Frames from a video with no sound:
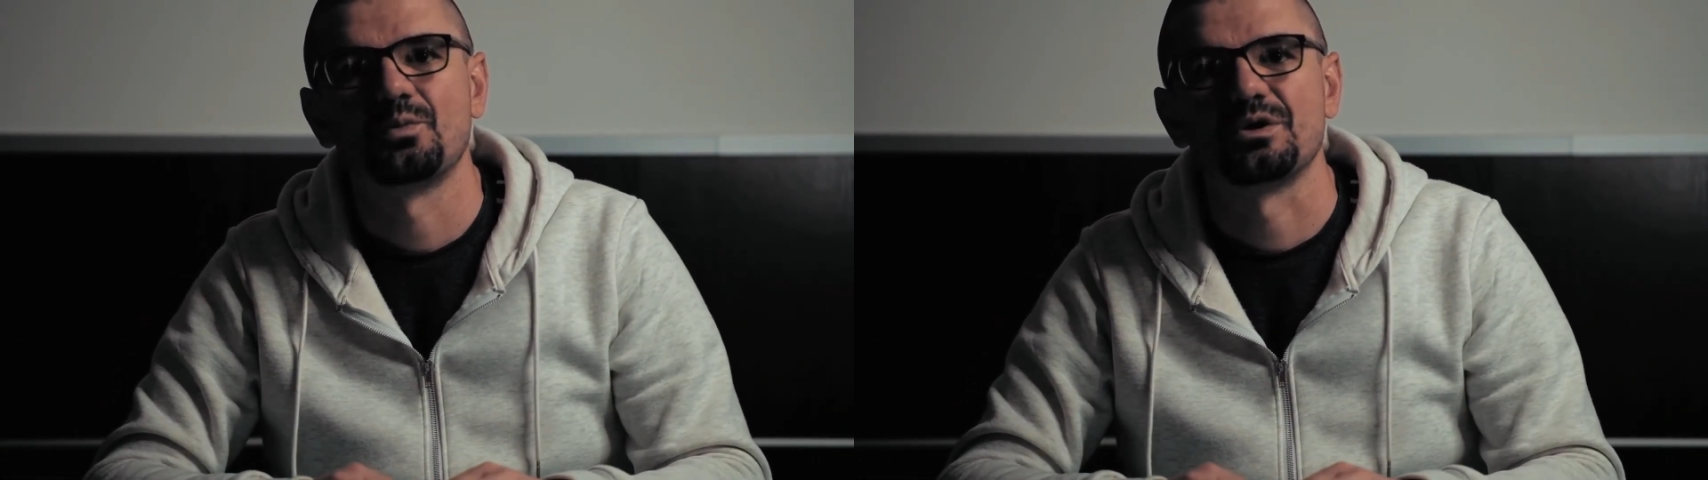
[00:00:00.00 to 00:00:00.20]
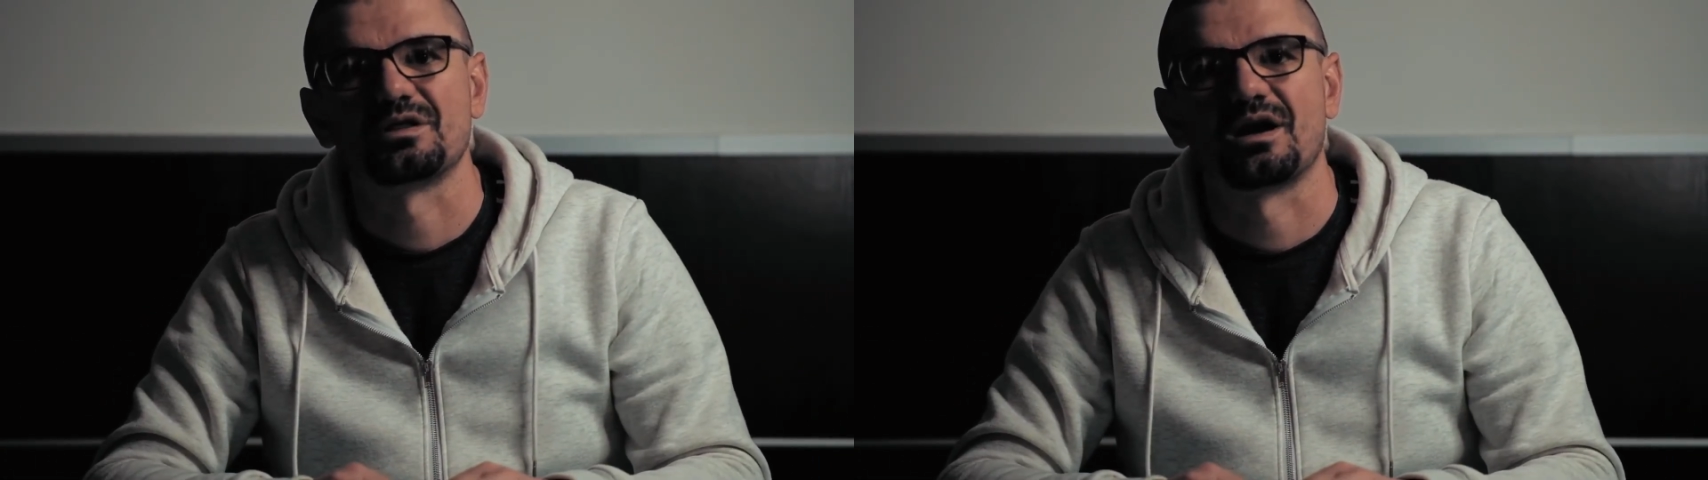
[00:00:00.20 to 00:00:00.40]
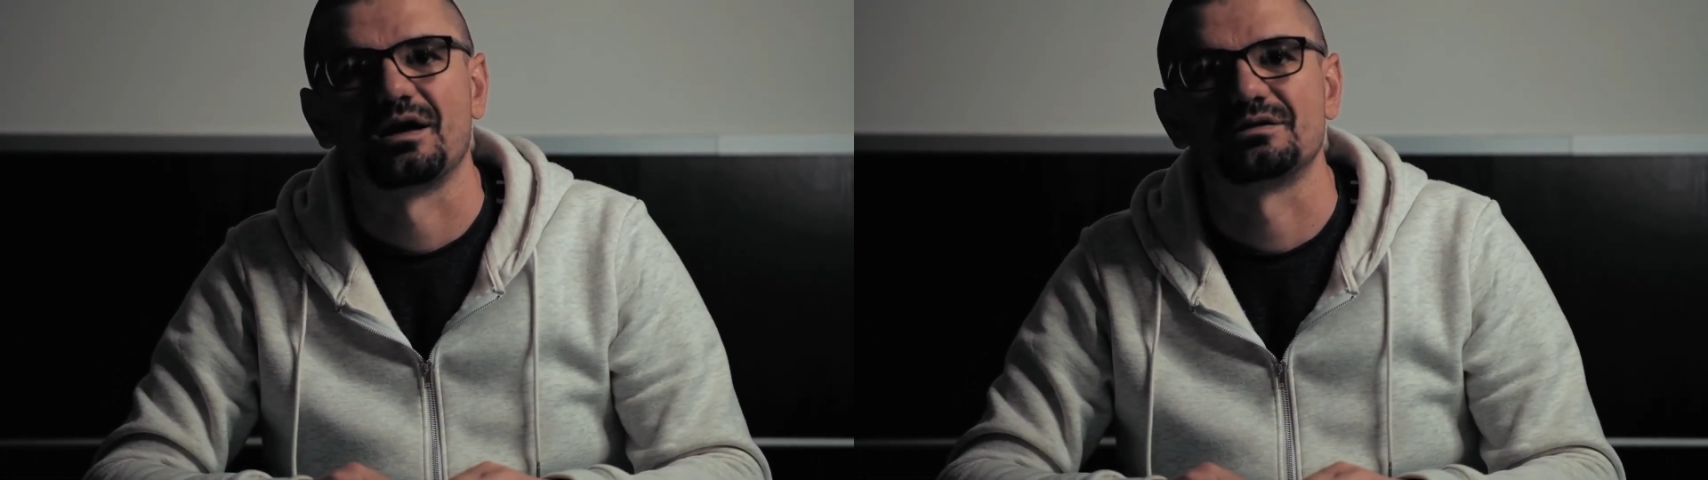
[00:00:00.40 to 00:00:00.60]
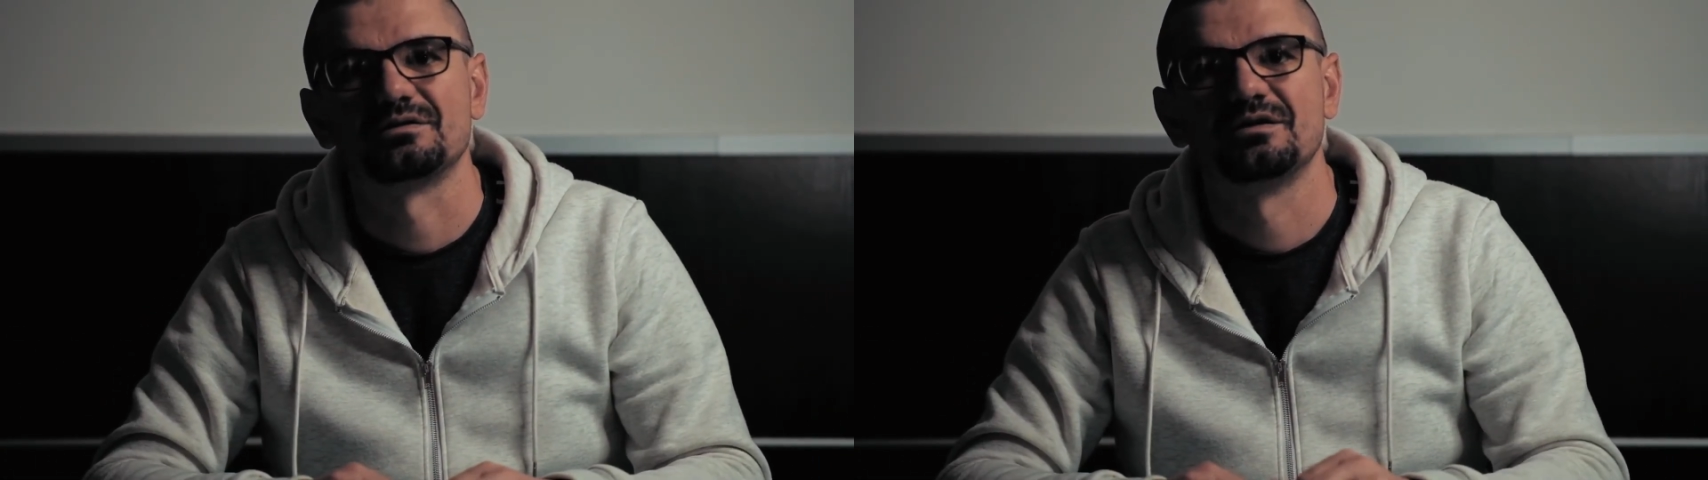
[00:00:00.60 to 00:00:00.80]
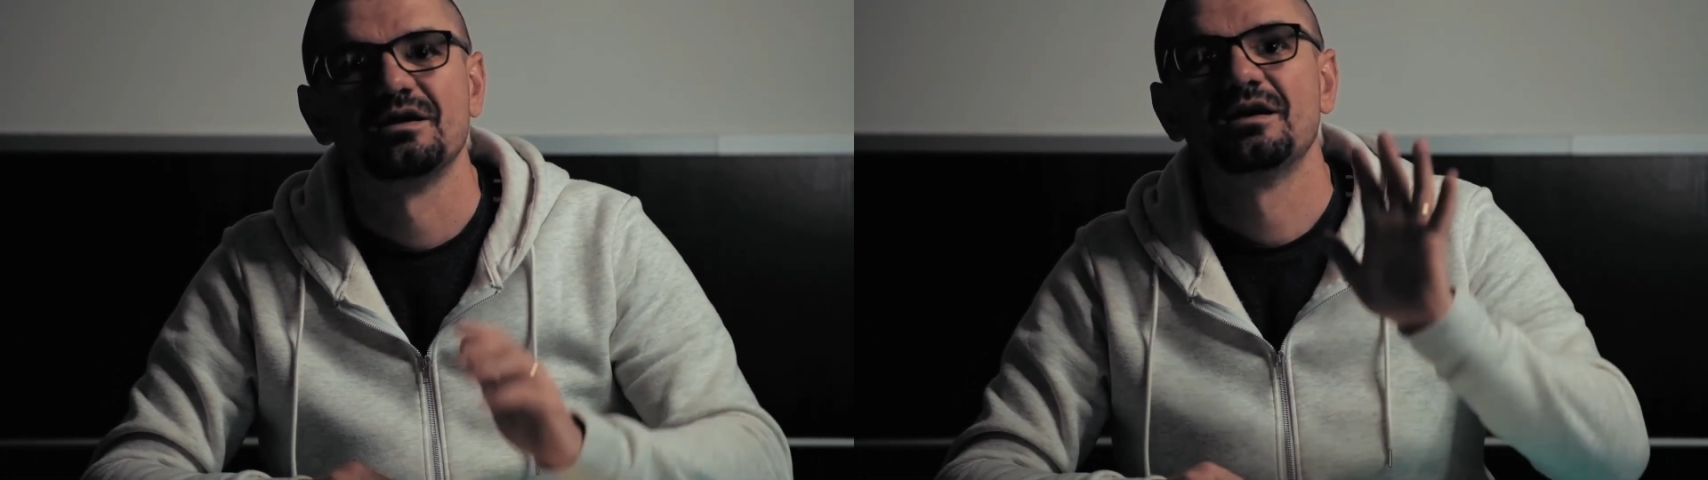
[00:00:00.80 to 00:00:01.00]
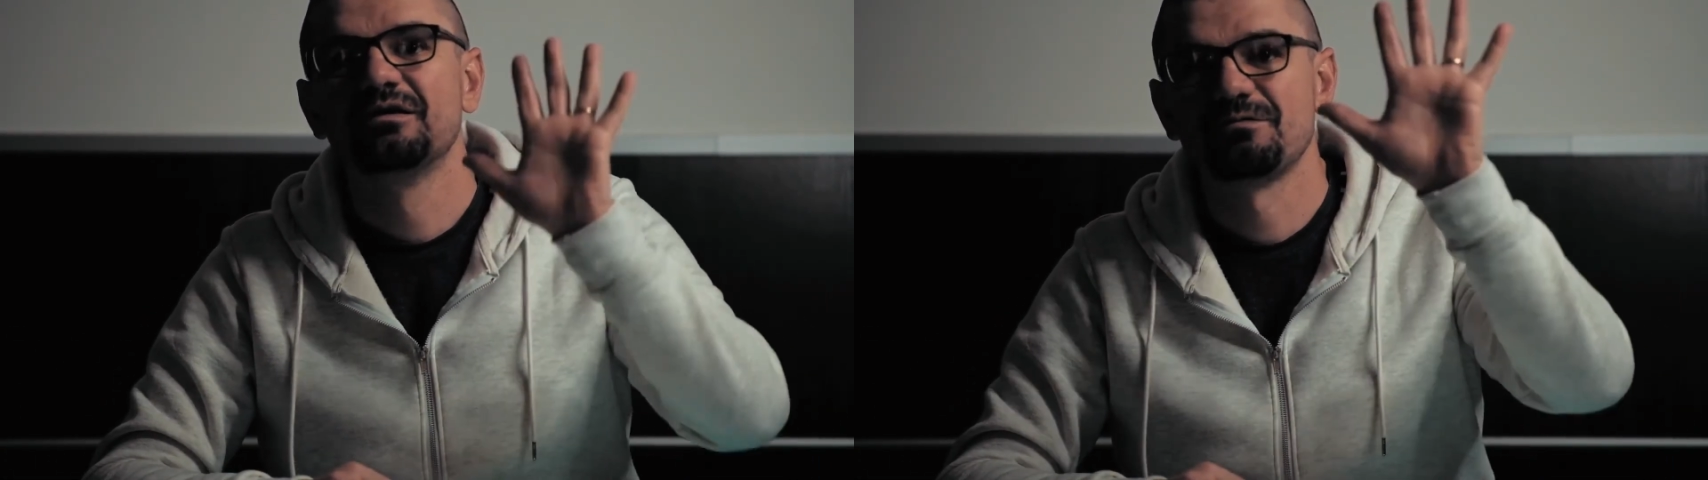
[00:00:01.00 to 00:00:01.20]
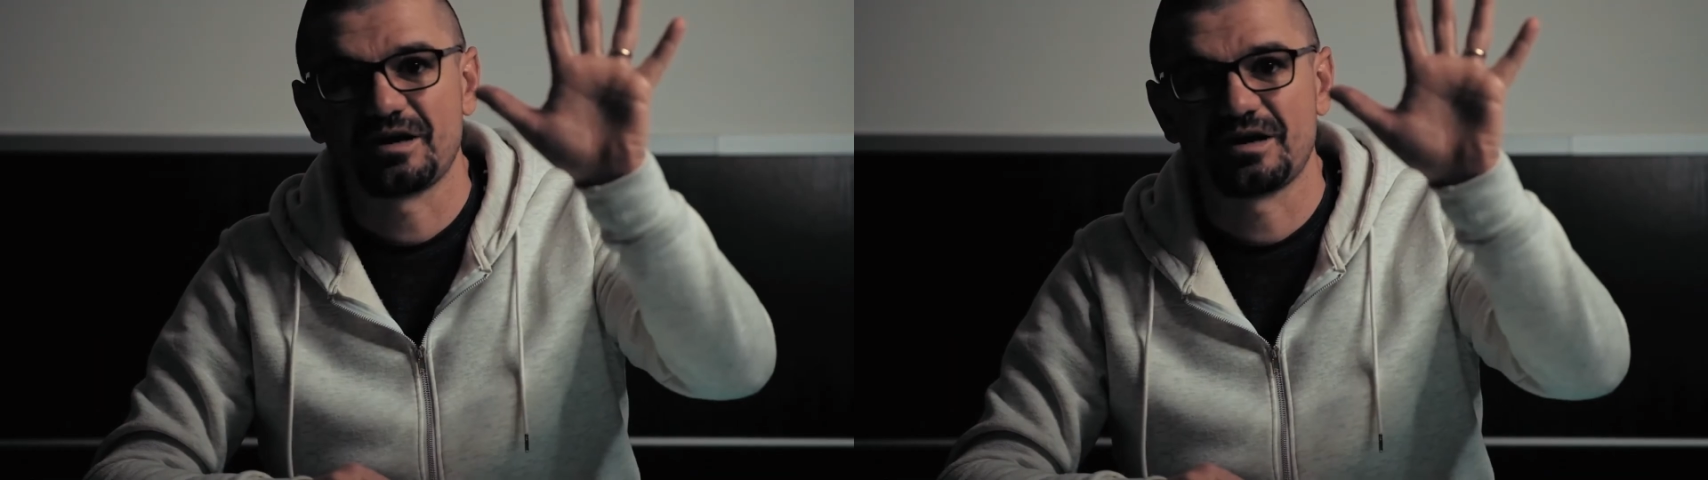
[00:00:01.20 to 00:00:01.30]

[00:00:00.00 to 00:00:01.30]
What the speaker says: with God.